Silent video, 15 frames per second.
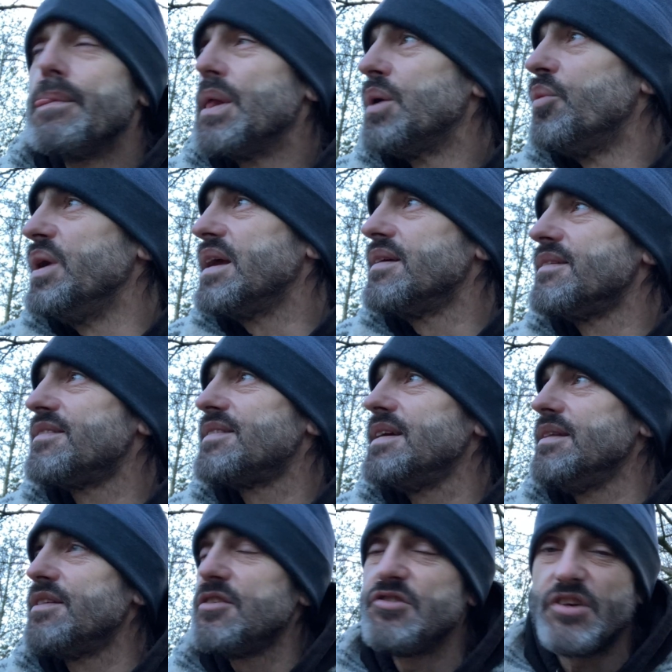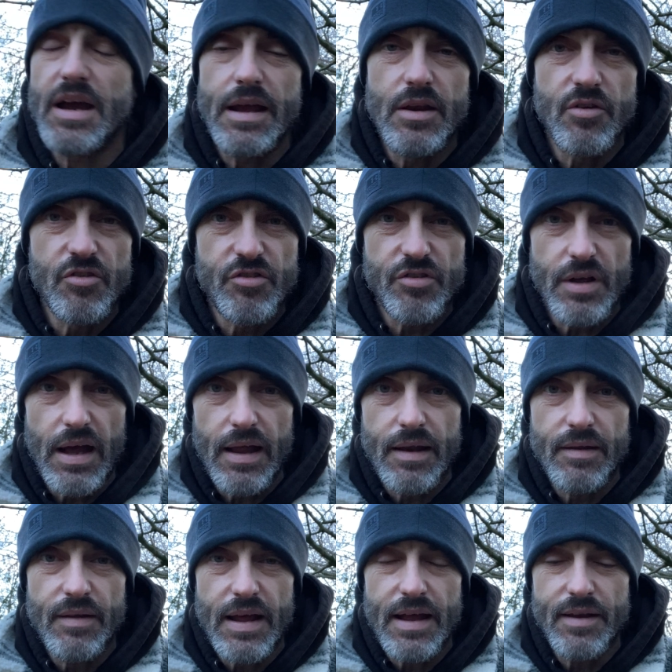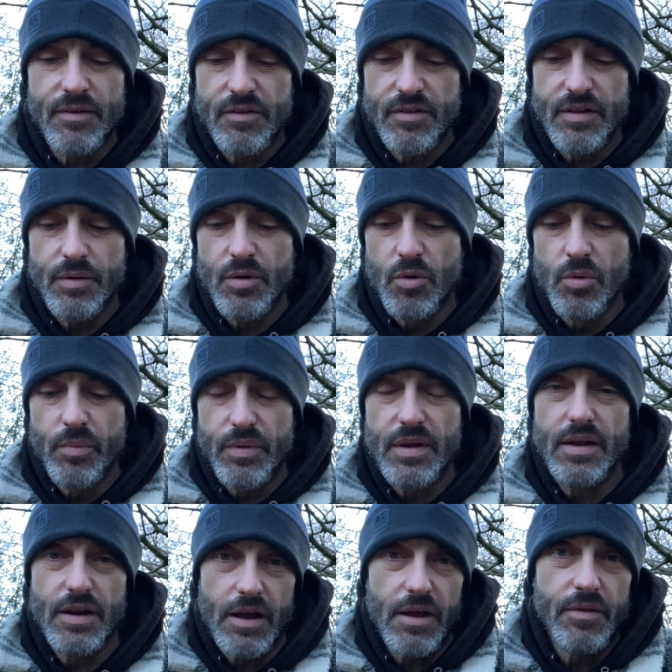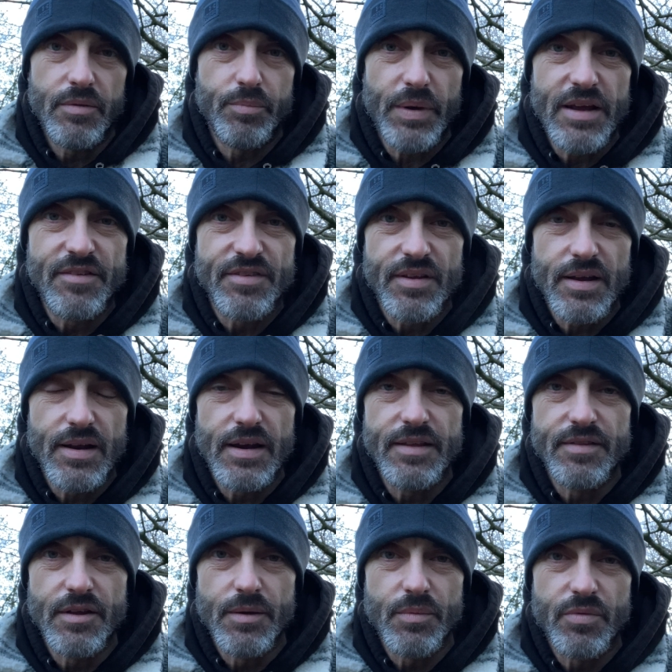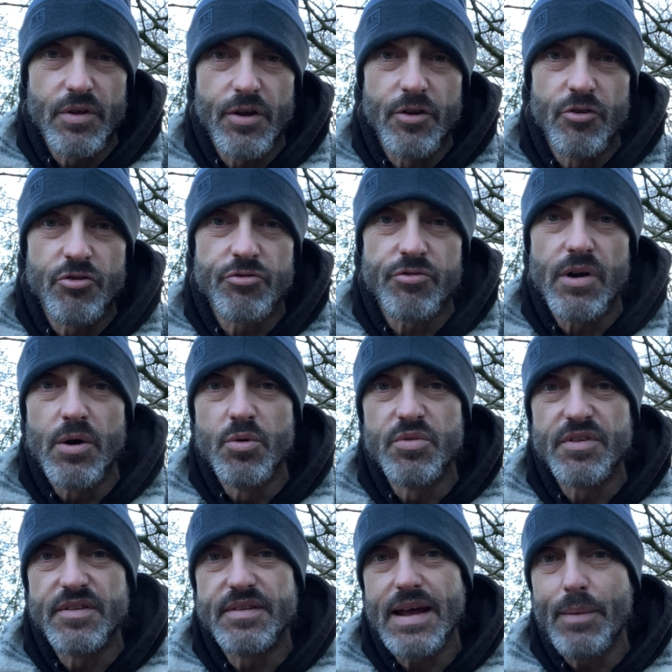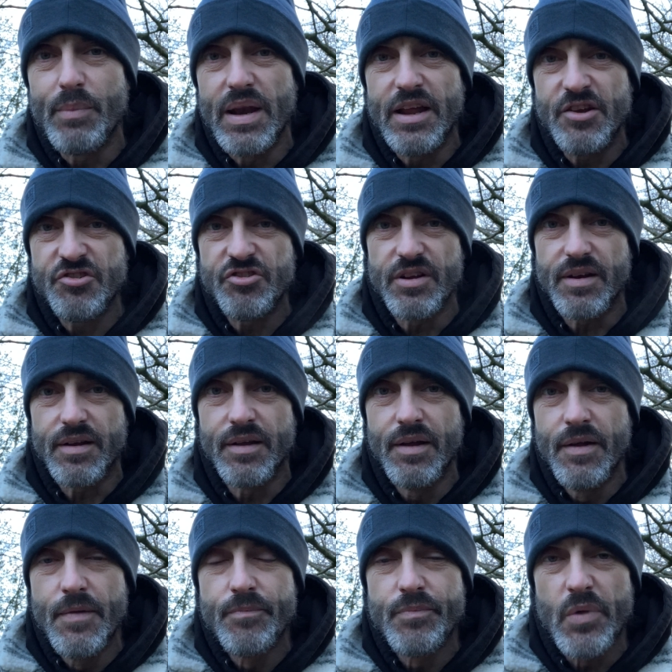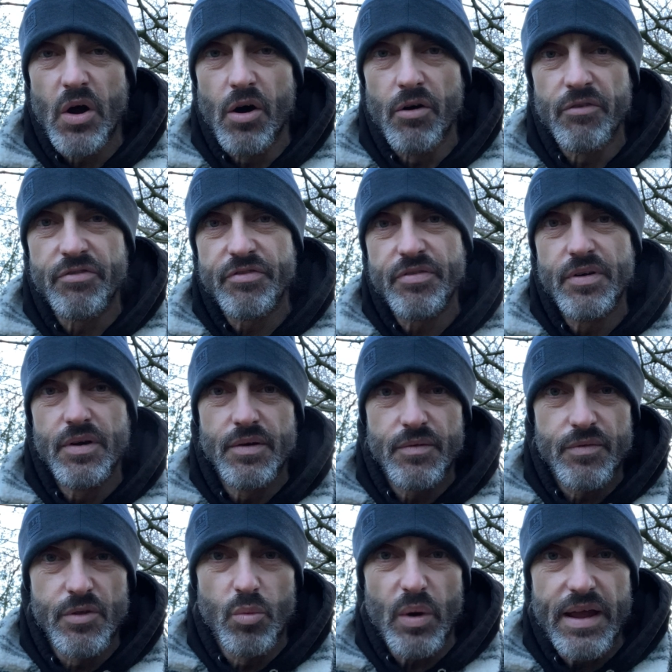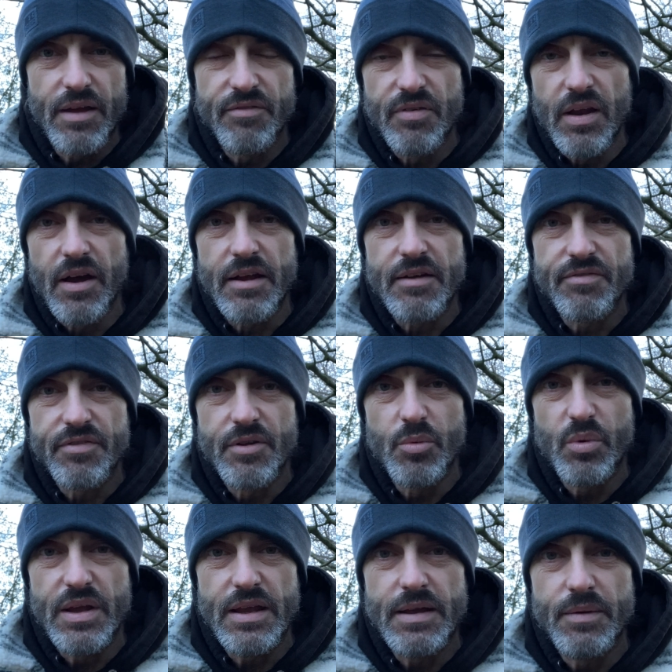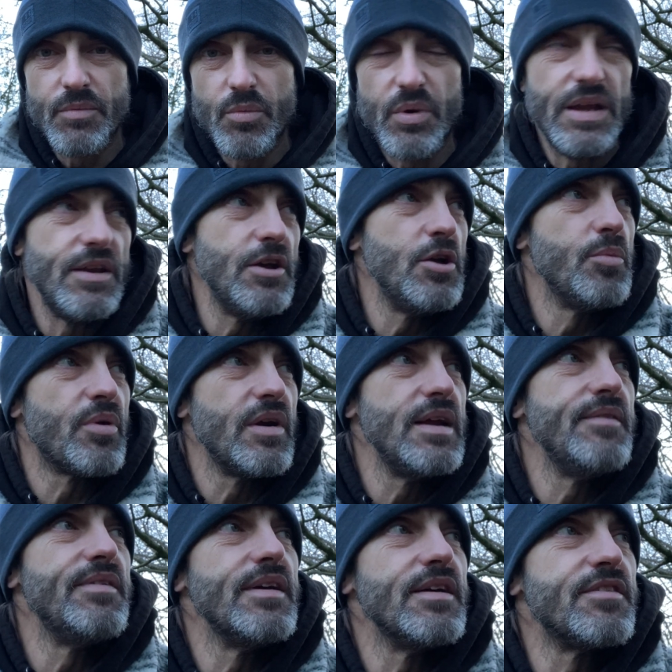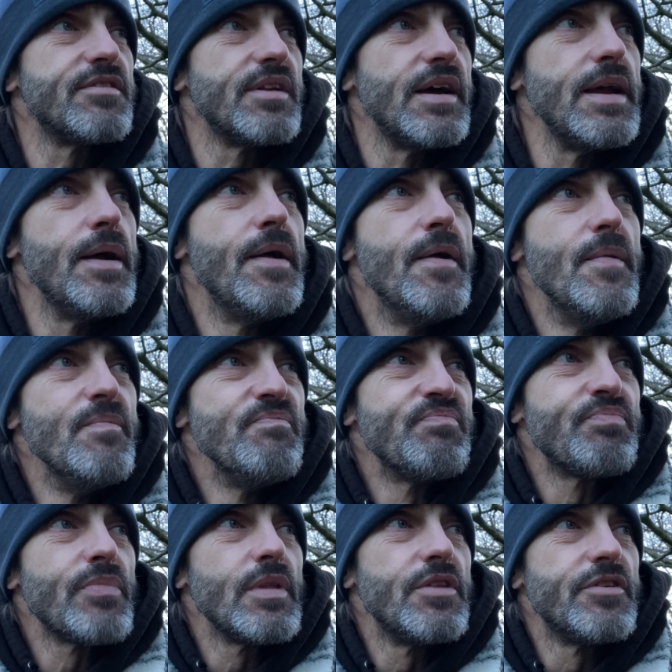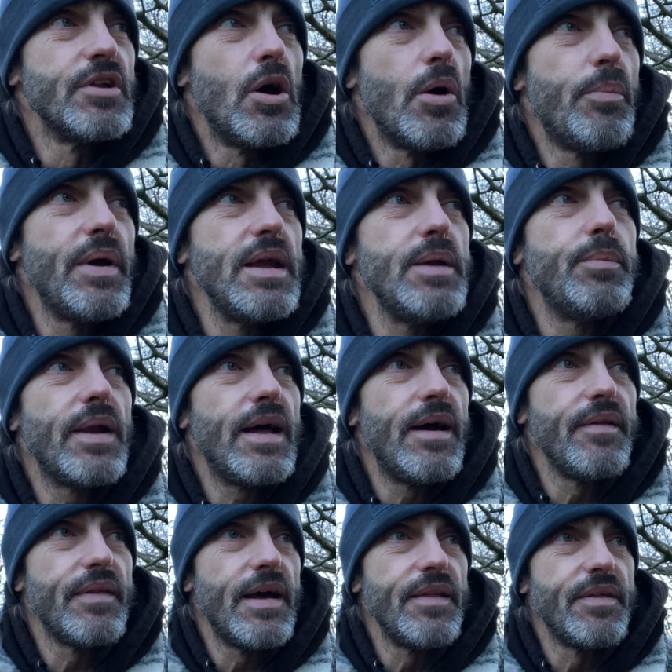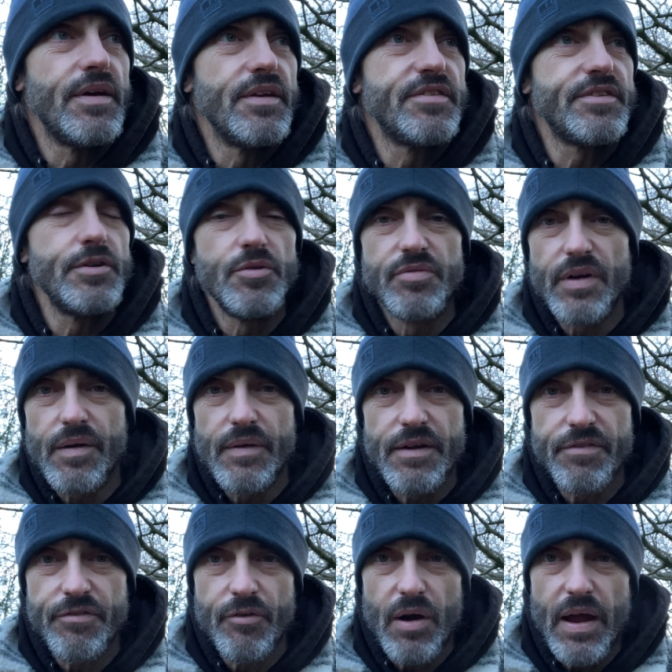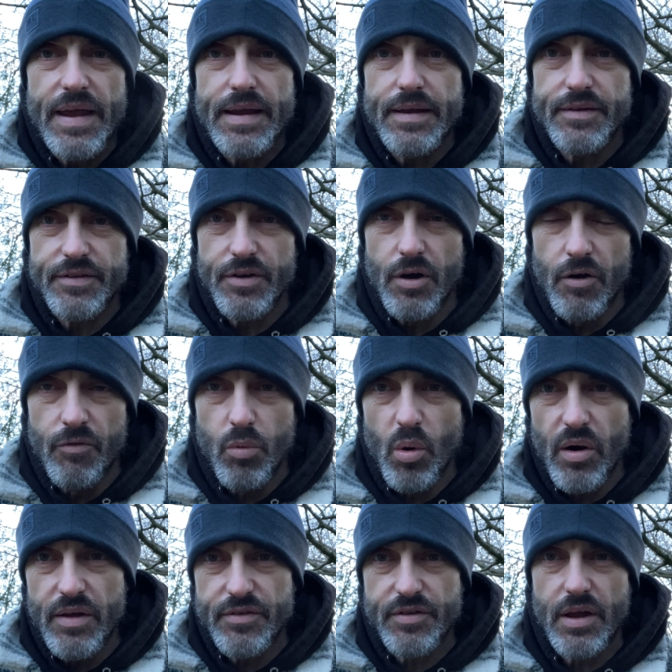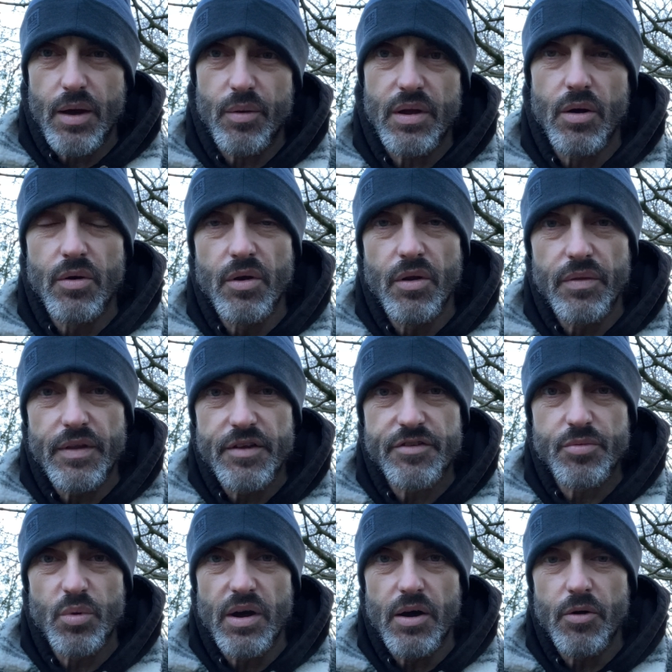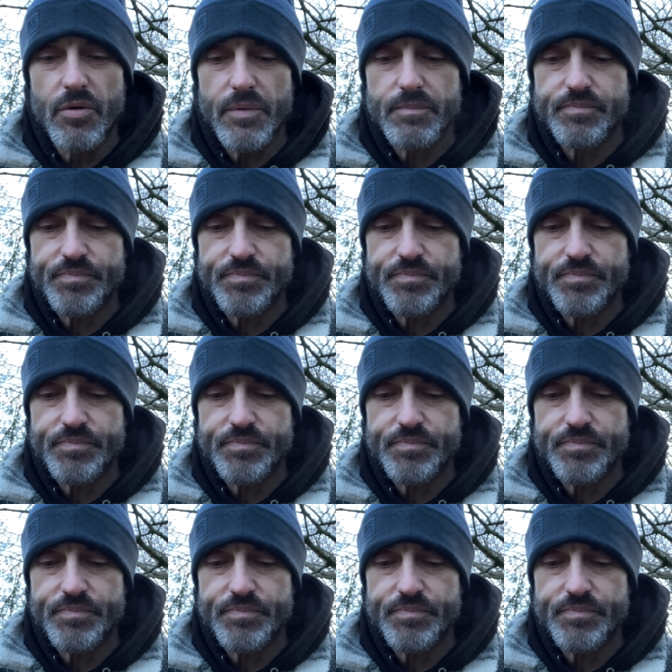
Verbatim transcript: We can see the change and, and the, you know, the, basically the, the controlled demolition of the way of life that we, we knew previously. There's a lot of people out there that are still very afraid of what is going on on this world.